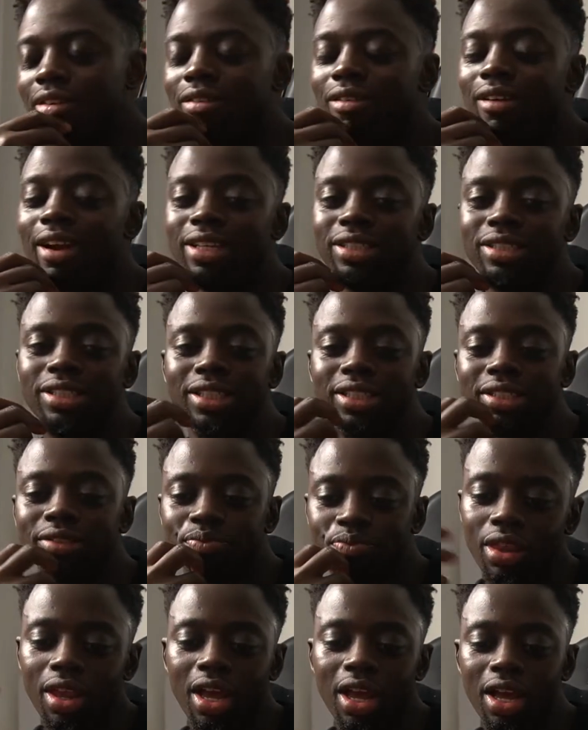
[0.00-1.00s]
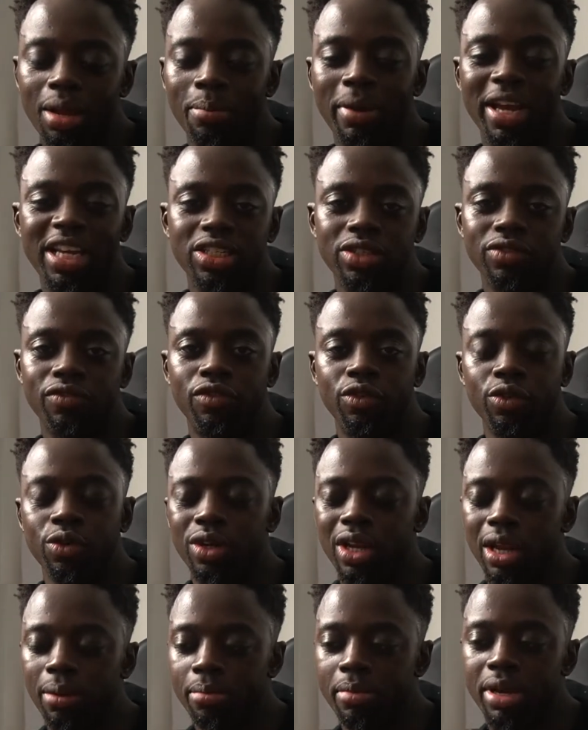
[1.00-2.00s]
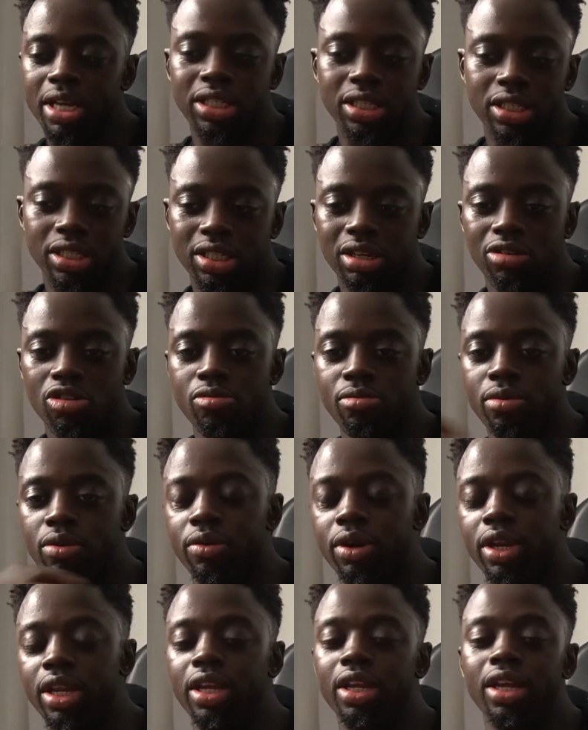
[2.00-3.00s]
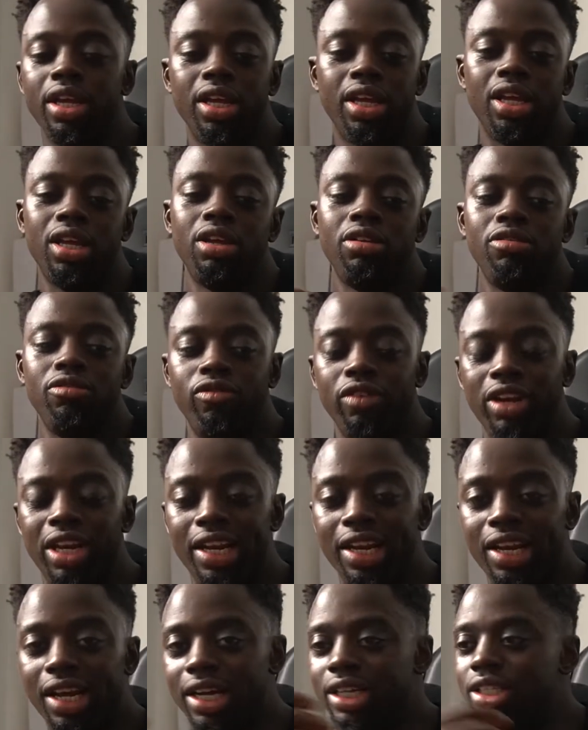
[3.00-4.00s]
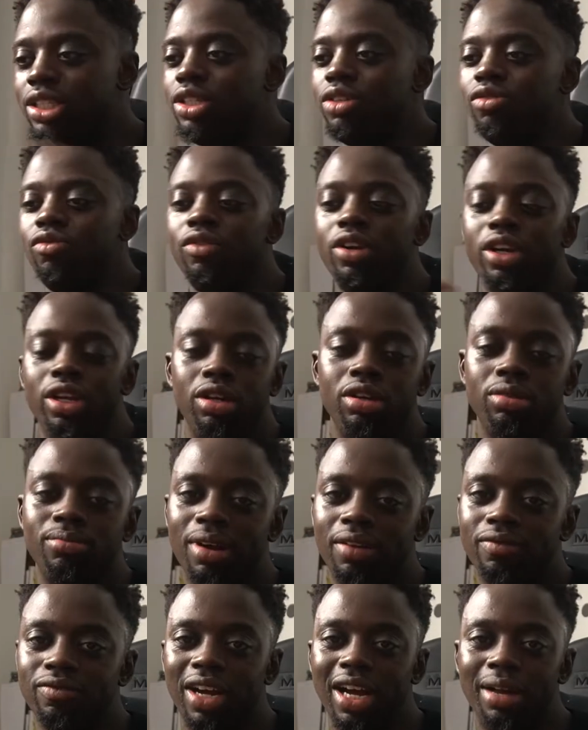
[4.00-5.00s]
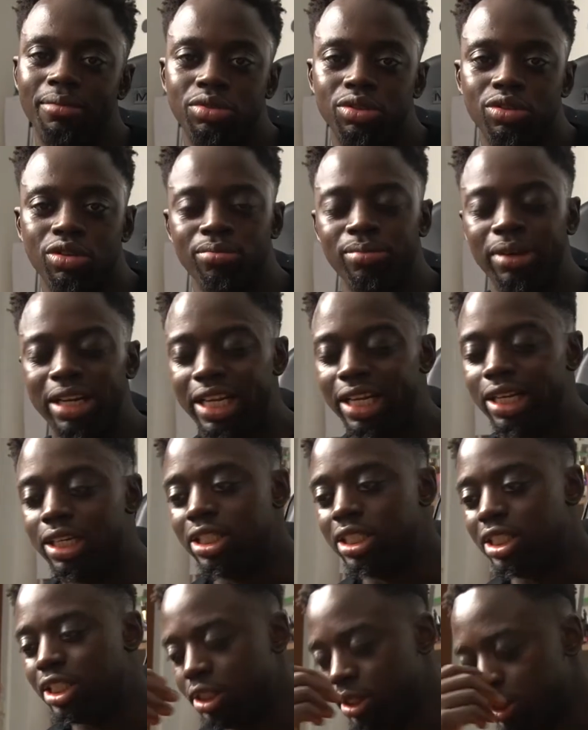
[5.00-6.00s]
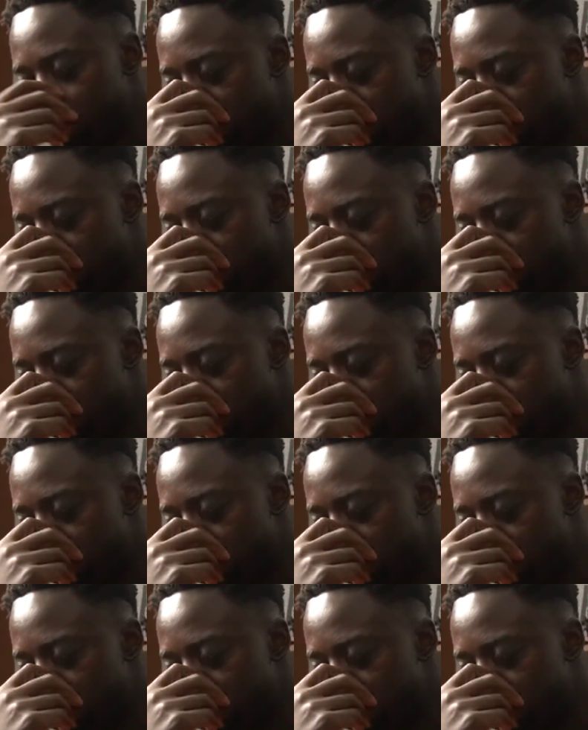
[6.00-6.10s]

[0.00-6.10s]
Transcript: Crazy. Amazing food, amazing ceremony, really nice, really good man vibes, good man energy.